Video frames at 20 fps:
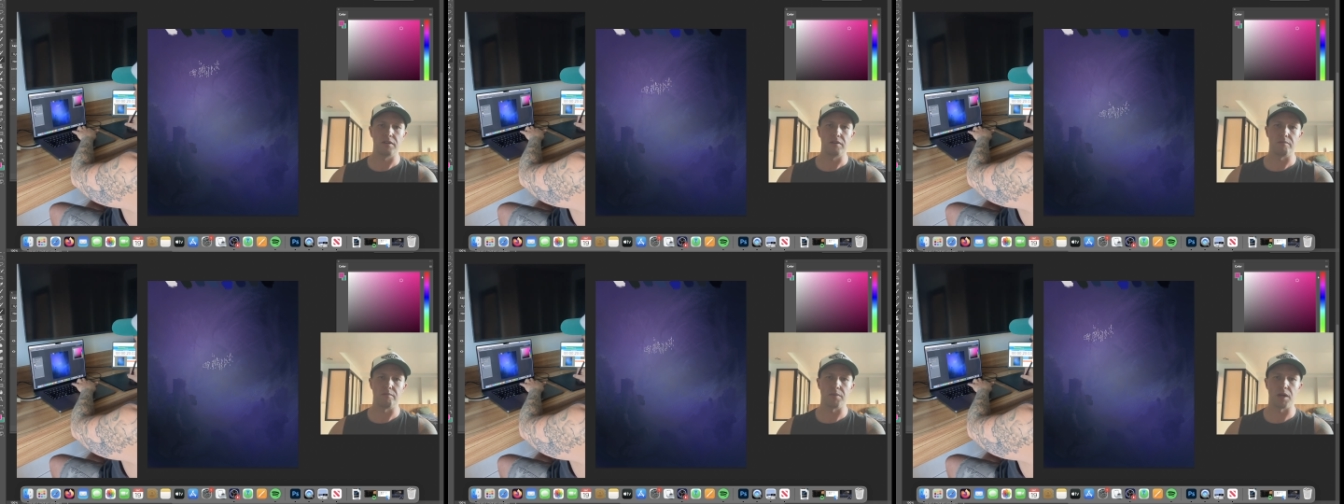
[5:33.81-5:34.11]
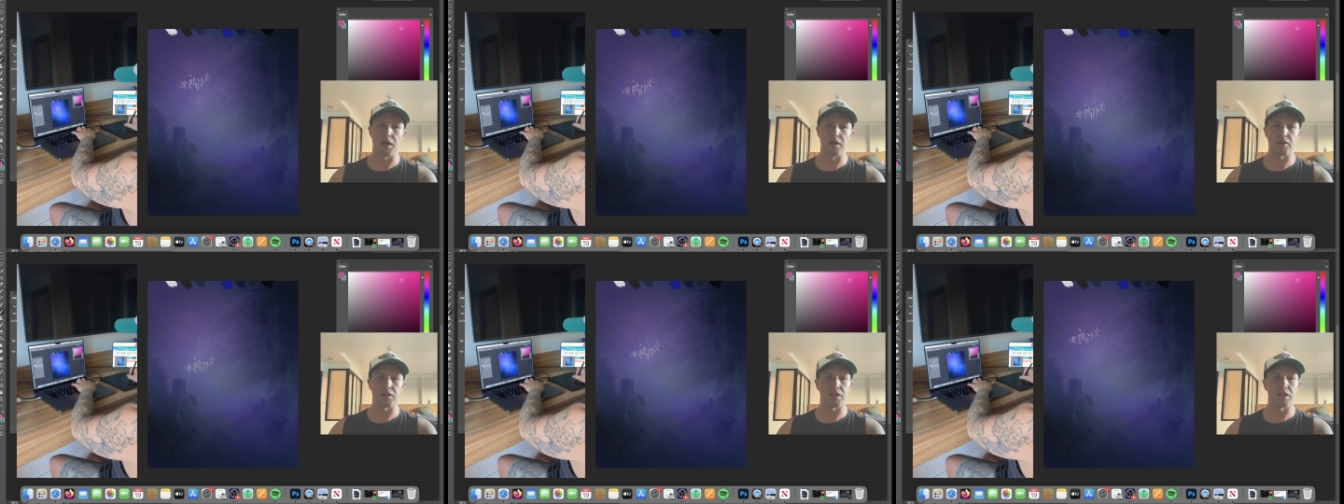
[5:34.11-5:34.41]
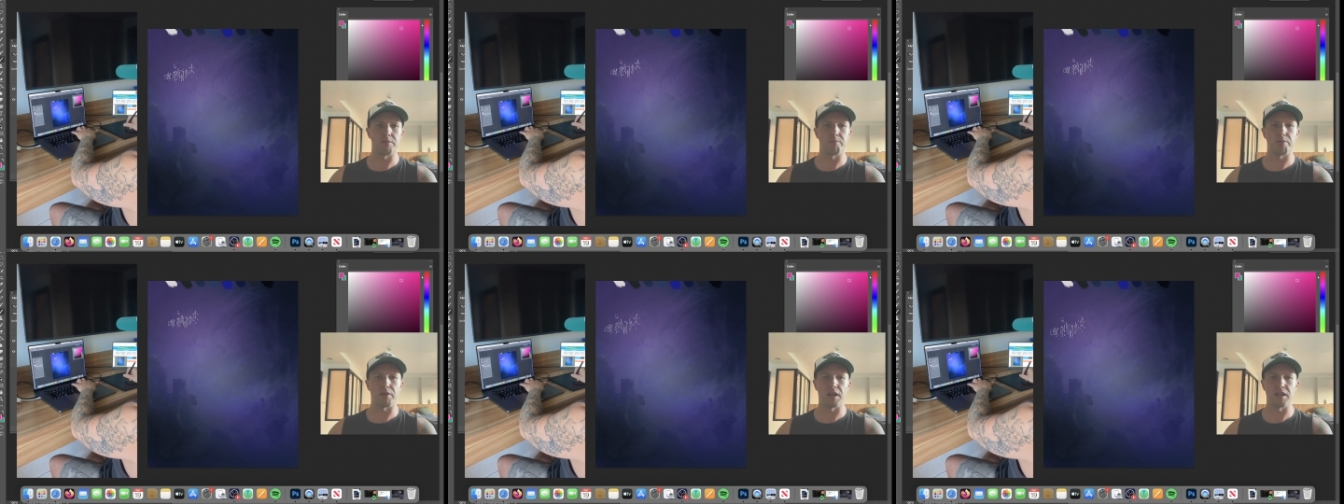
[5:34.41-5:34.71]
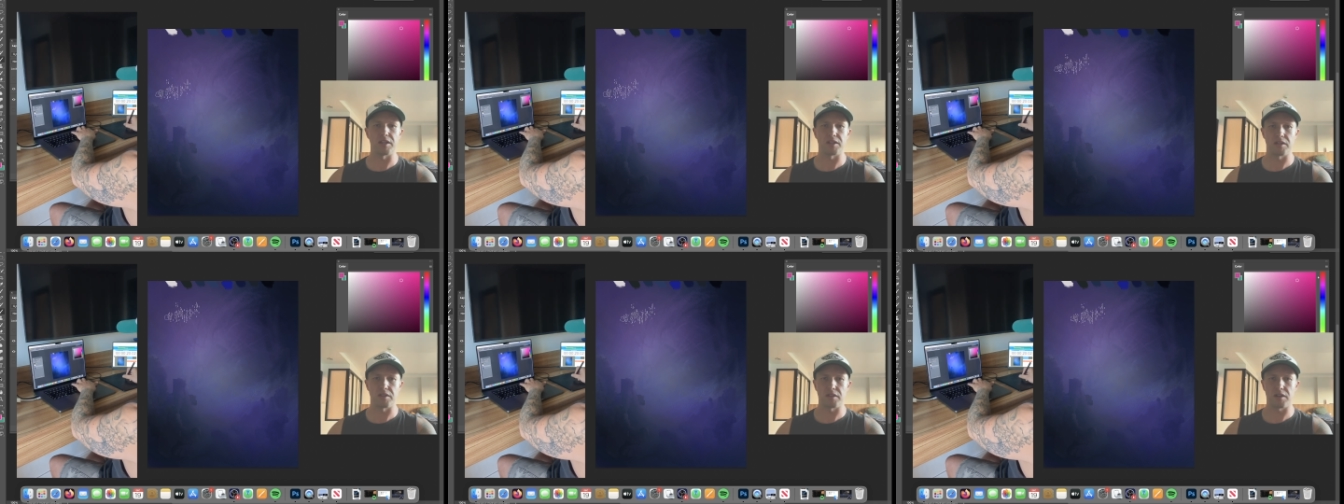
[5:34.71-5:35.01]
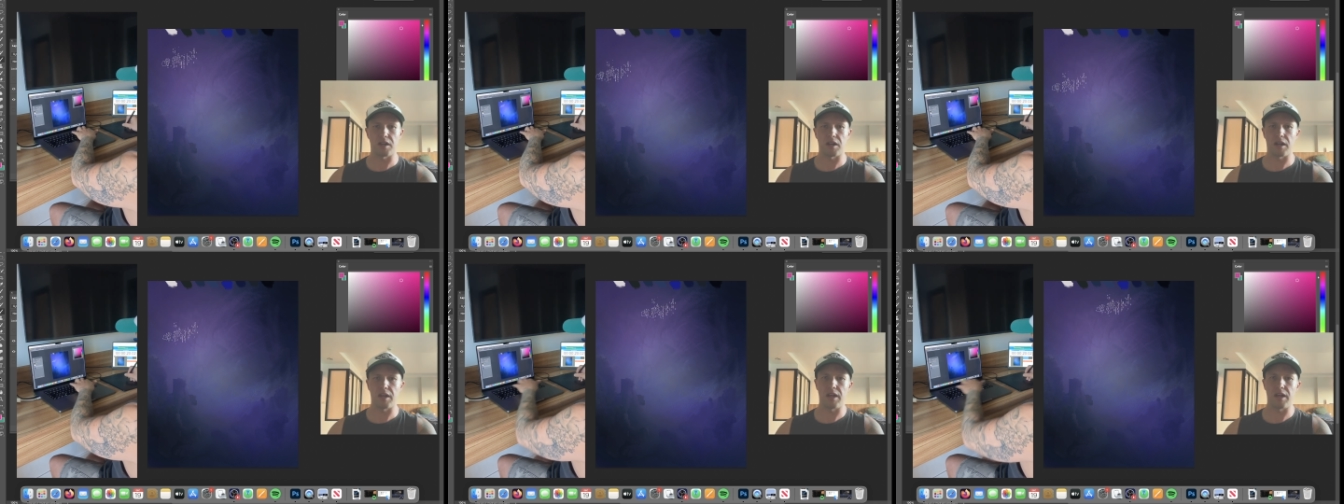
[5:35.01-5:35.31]
mostly pleasant,
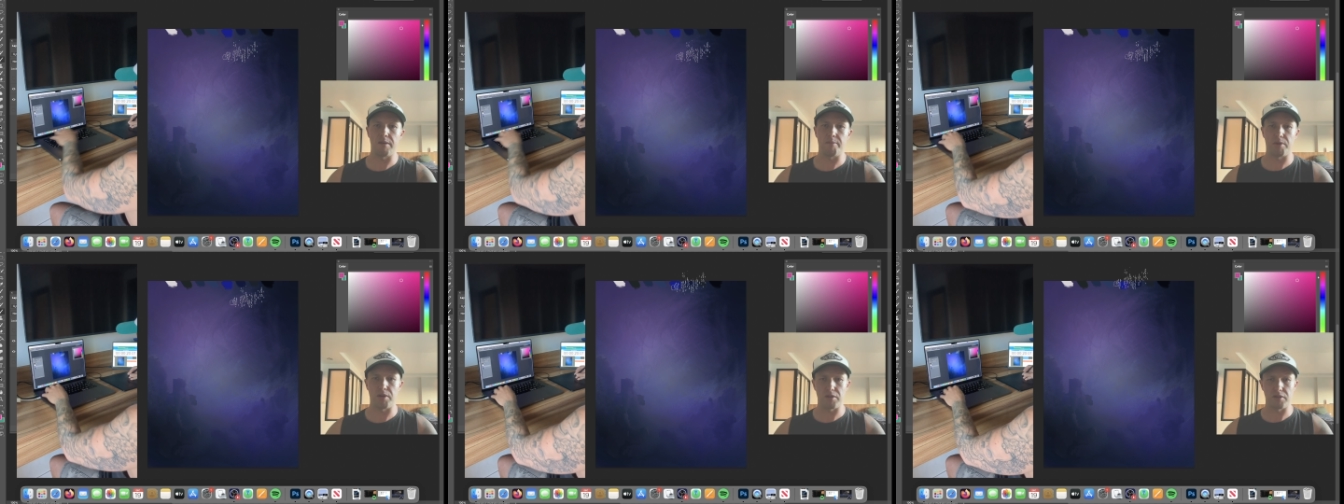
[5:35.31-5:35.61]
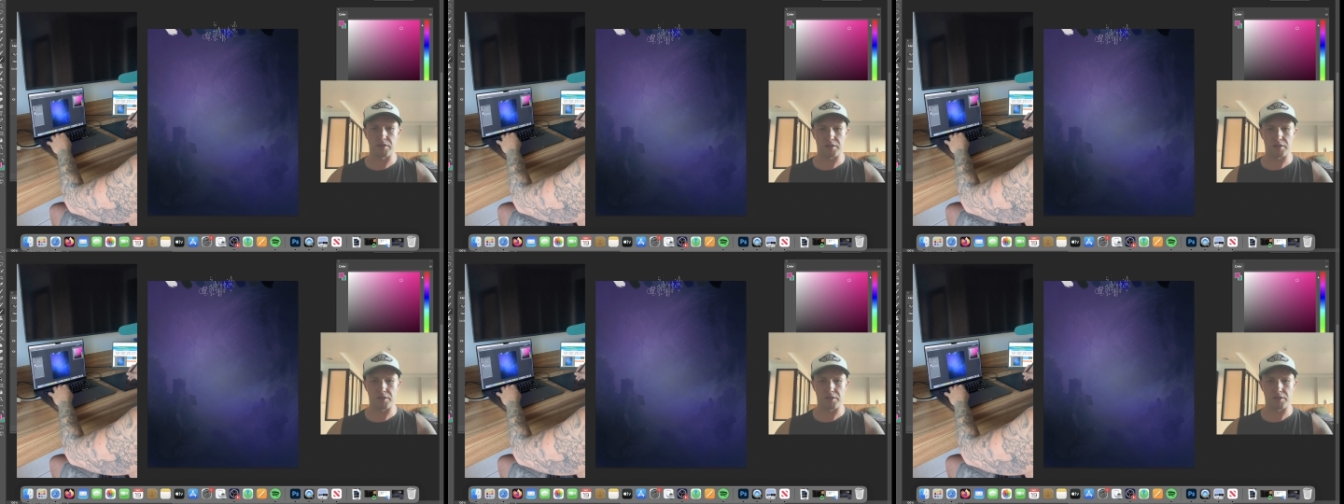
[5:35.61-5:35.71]
clear blue